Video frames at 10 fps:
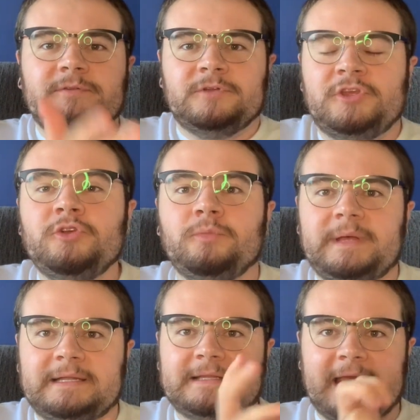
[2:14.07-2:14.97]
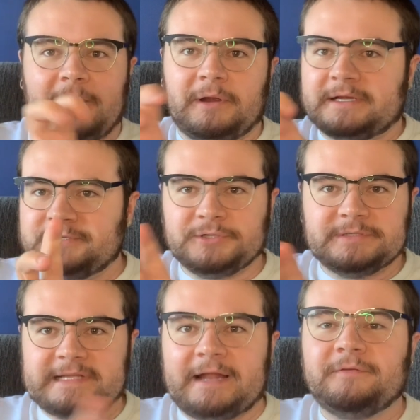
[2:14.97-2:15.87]
human
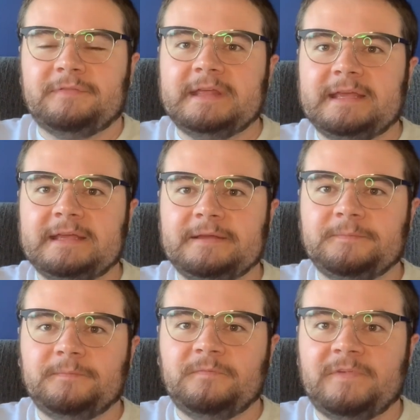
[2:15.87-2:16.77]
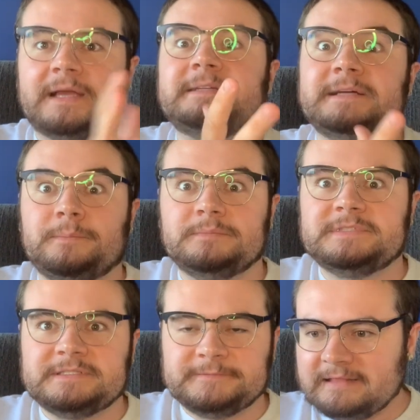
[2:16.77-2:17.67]
characters, out of the
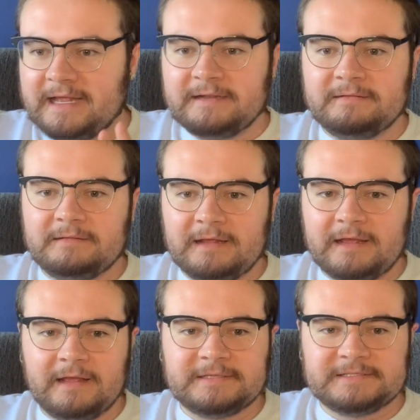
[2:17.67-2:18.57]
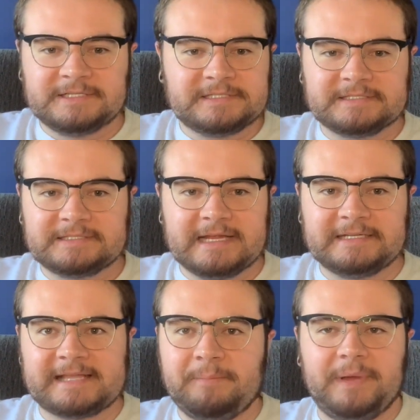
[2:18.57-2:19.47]
victims. Then they just
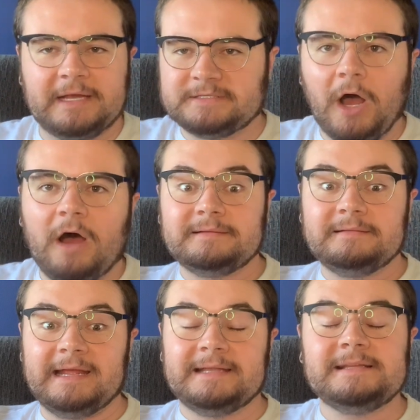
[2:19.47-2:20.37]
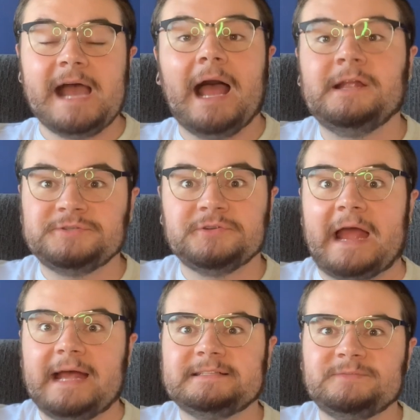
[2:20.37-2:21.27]
get picked off. In
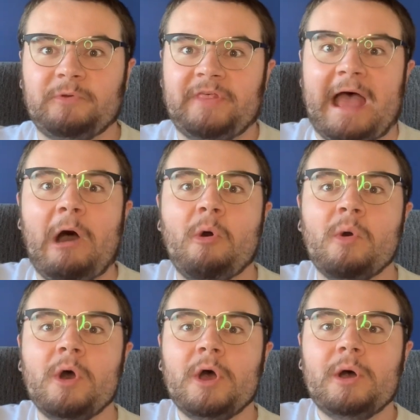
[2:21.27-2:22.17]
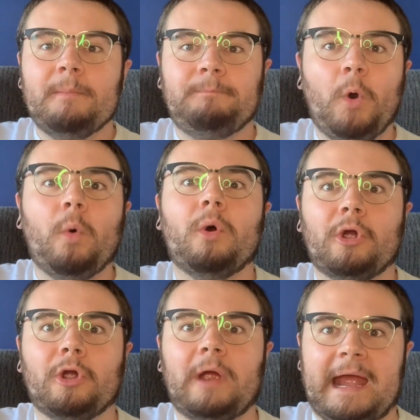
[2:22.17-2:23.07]
contrast with how
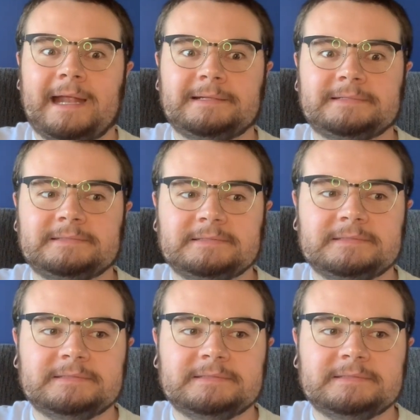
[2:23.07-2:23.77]
poor and